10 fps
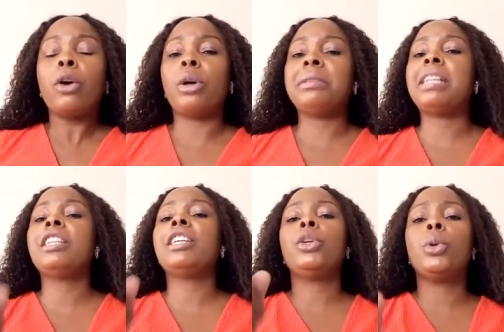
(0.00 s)

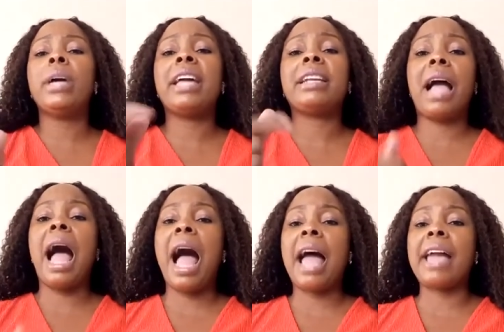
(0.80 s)
concerning you and
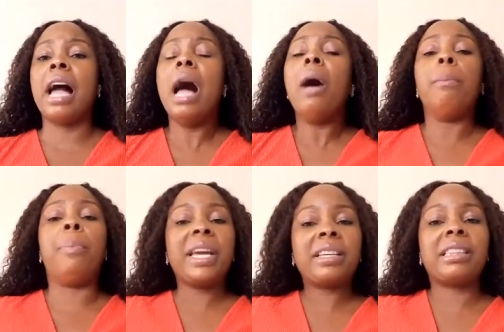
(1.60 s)
I
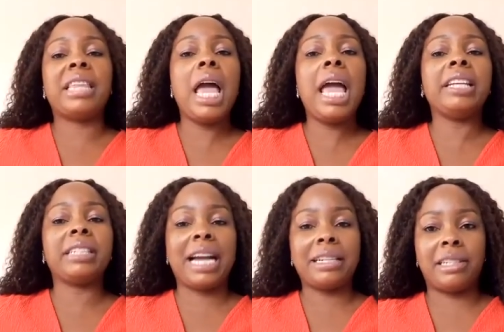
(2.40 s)
back there
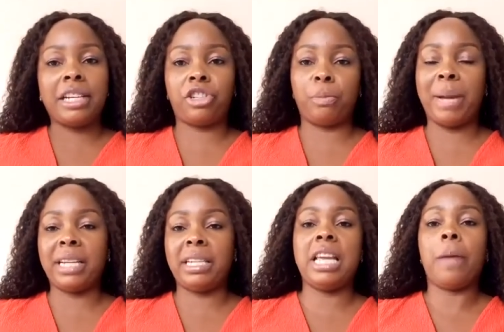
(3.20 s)
in Kadesh
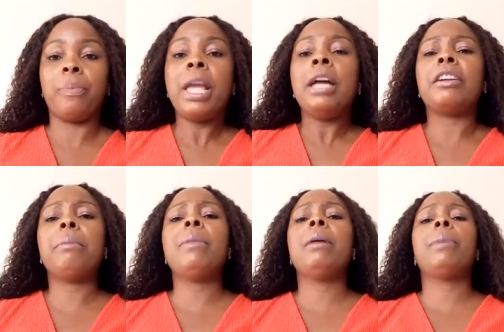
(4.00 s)
Barnea.
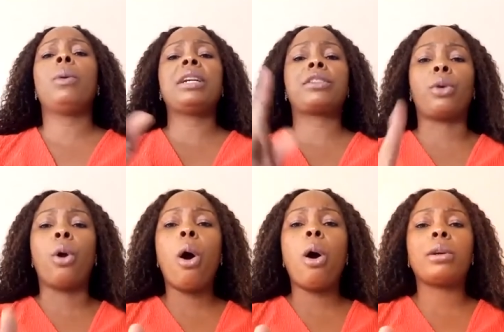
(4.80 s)
Remember what
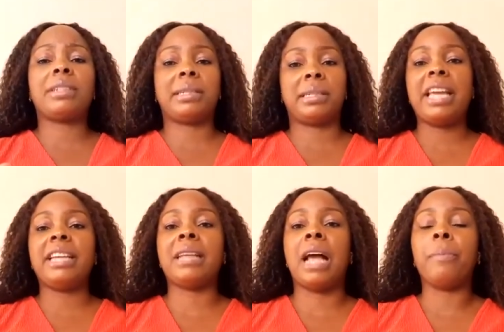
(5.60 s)
God
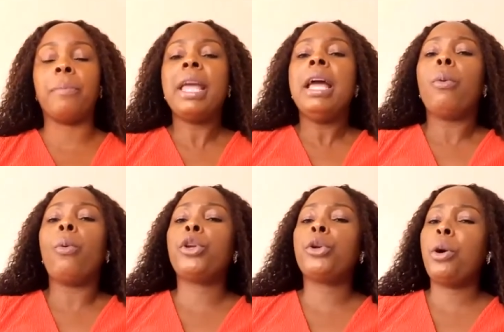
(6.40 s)
said.
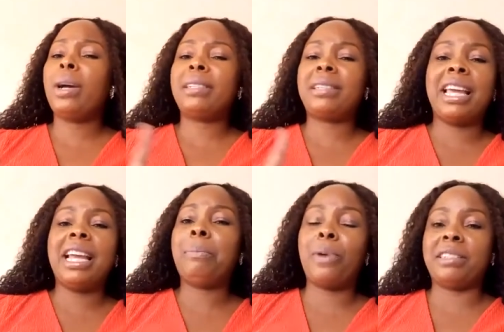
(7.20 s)
You know what
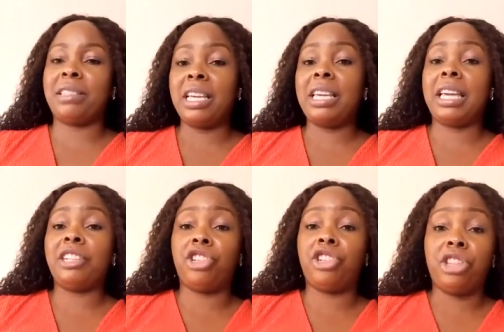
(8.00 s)
Caleb was
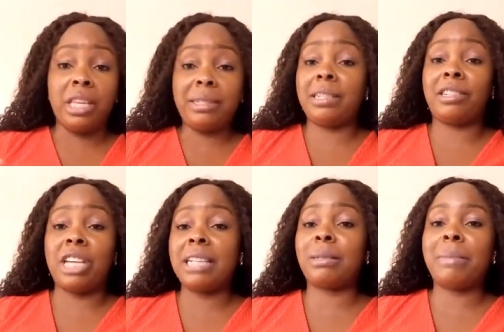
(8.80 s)
thinking? This is
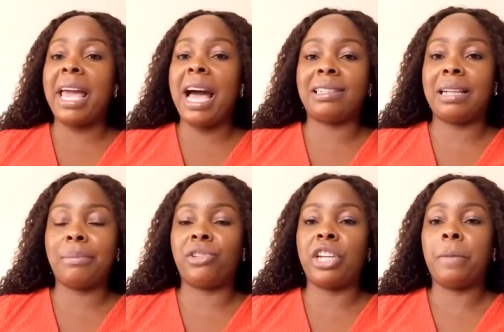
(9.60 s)
just my
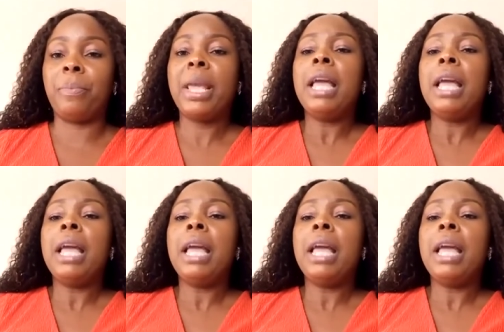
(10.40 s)
assumption.